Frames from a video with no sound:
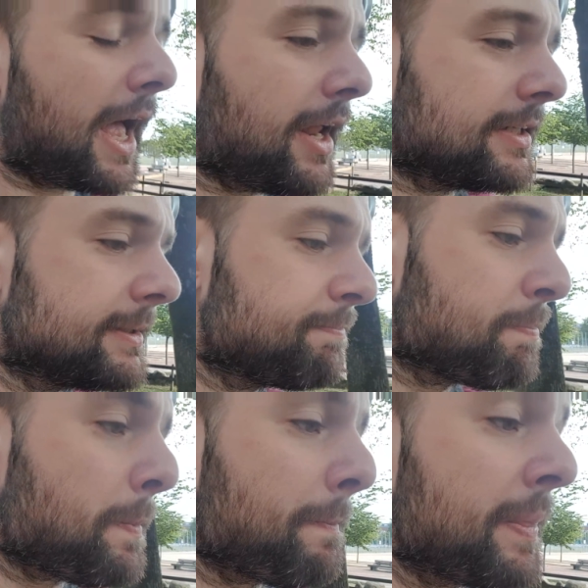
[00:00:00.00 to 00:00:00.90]
And
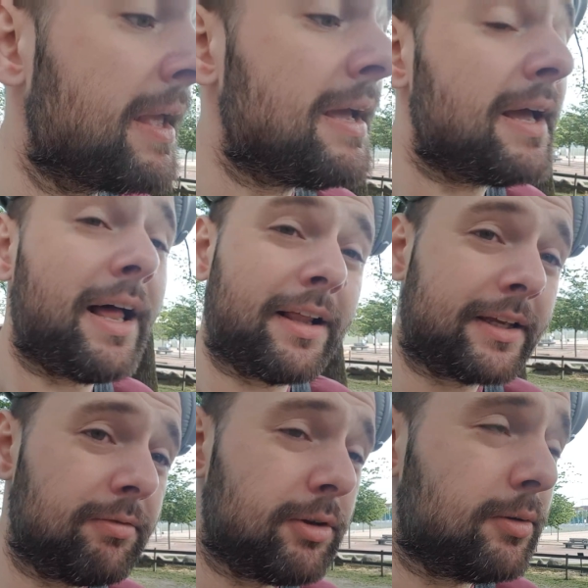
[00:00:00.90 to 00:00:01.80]
I'll
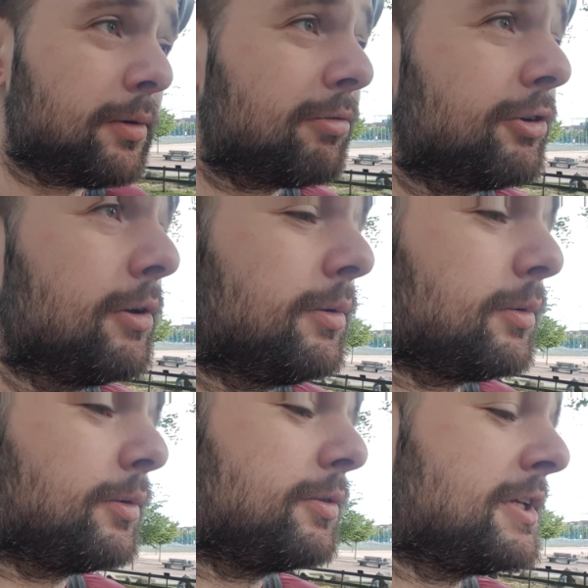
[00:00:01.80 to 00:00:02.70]
give you a few